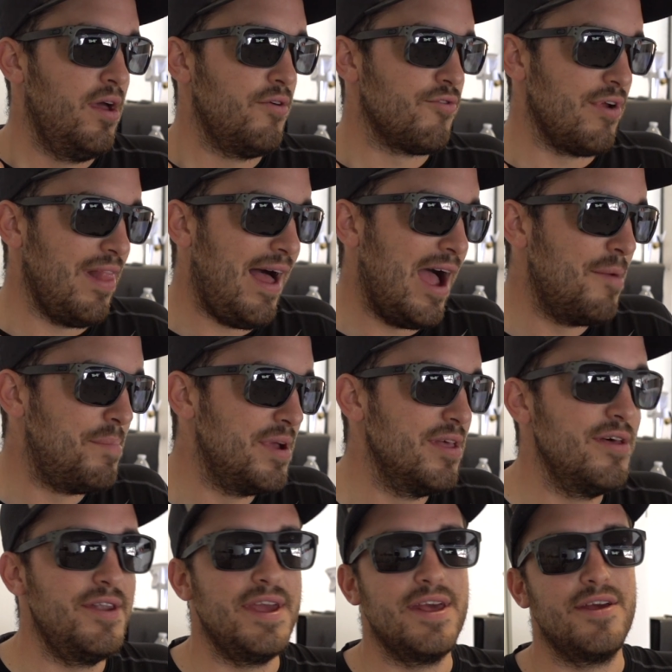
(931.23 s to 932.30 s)

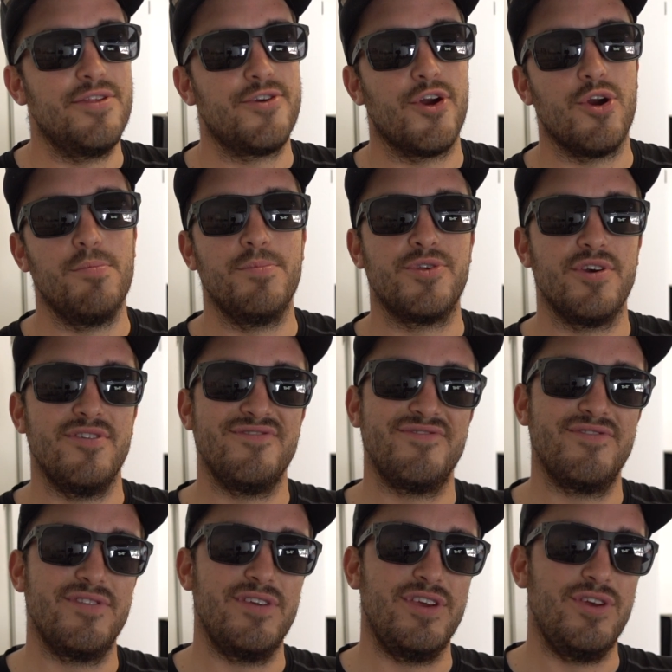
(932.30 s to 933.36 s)
reliability, and in terms of
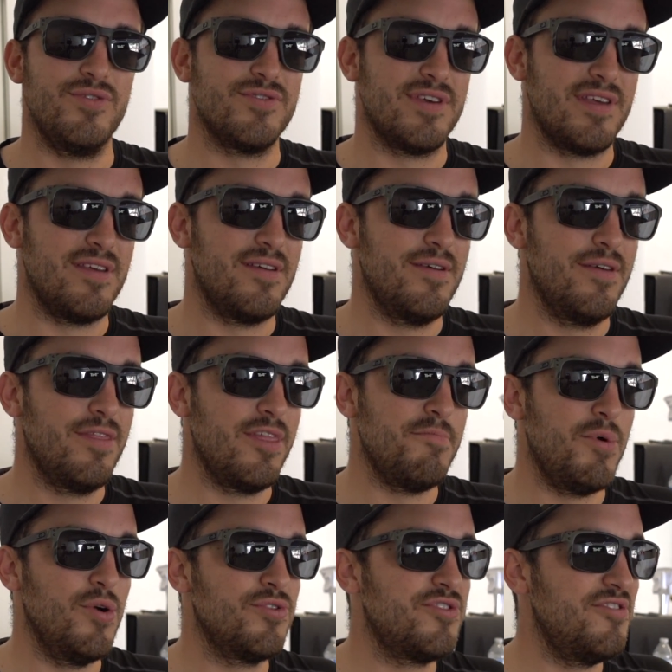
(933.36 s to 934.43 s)
using the
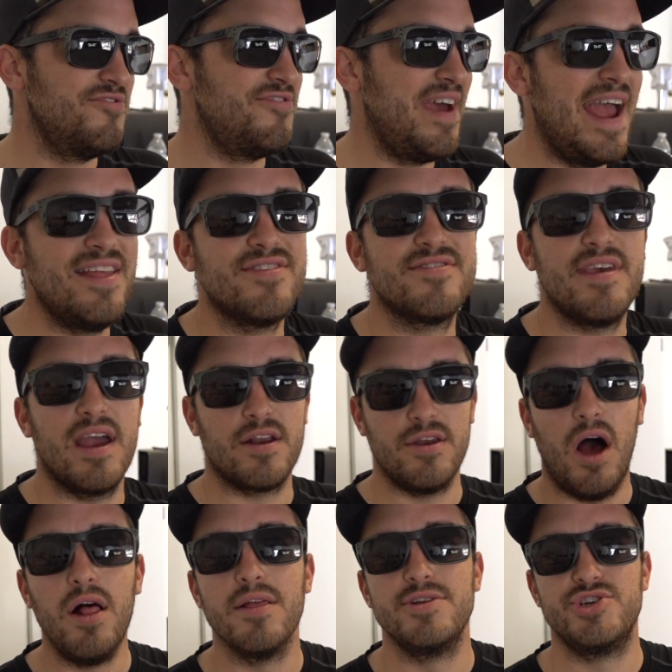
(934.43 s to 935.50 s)
most advanced
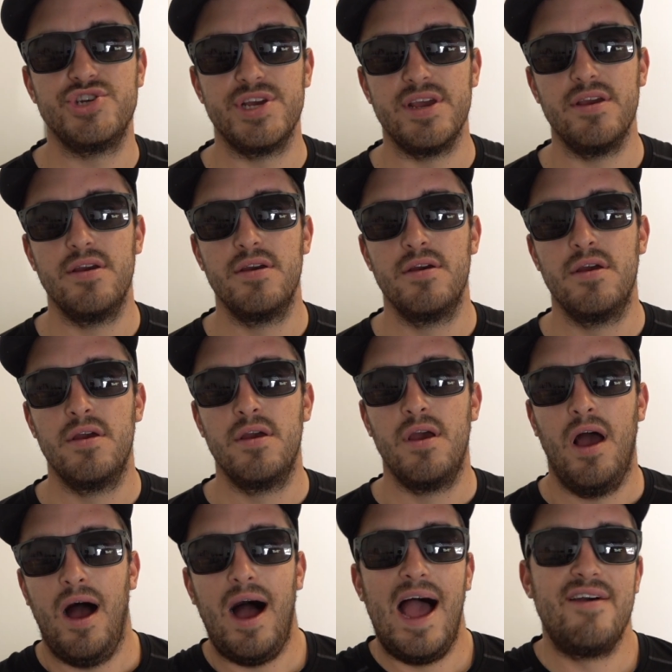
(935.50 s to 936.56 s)
technology,
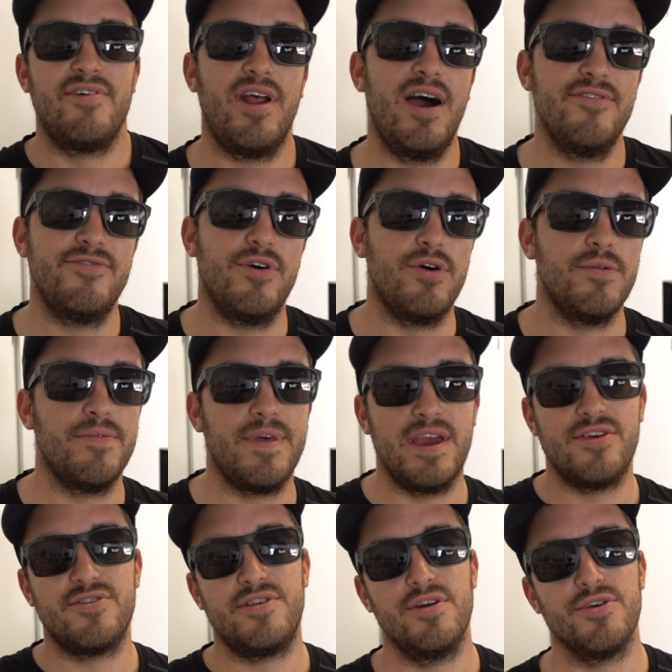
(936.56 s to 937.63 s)
I have an iPhone. They
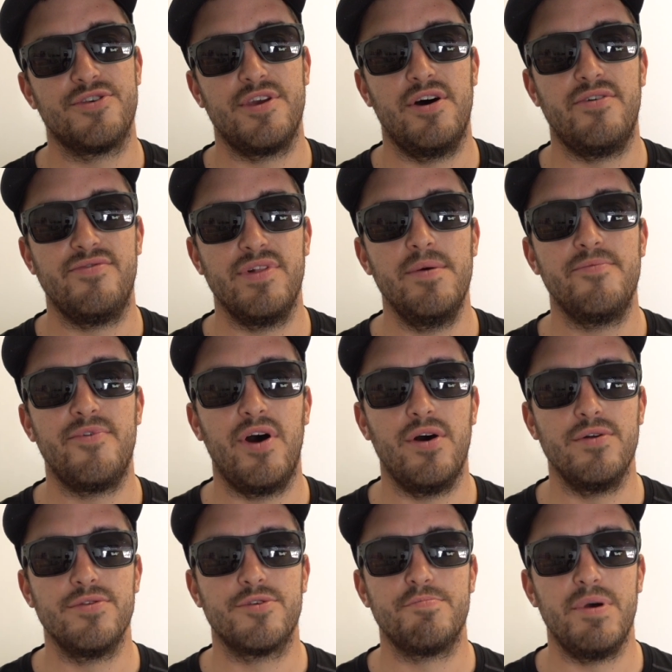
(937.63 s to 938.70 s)
still sell flip
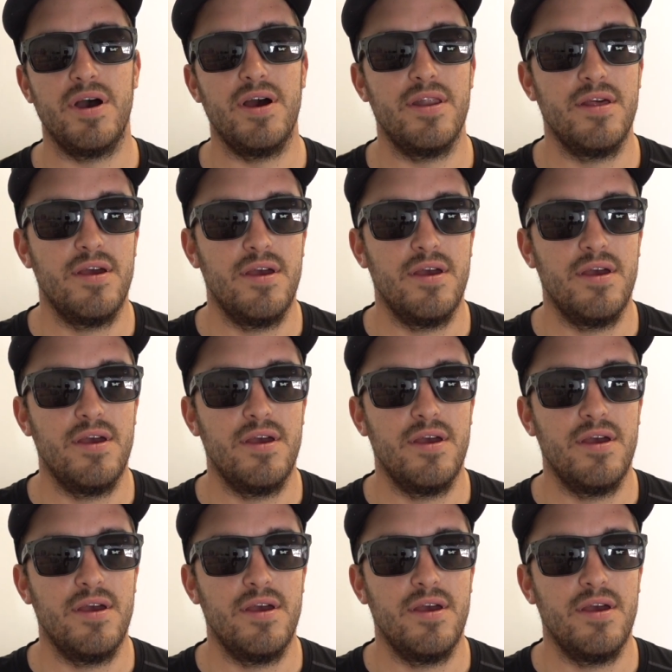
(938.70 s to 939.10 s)
phones, but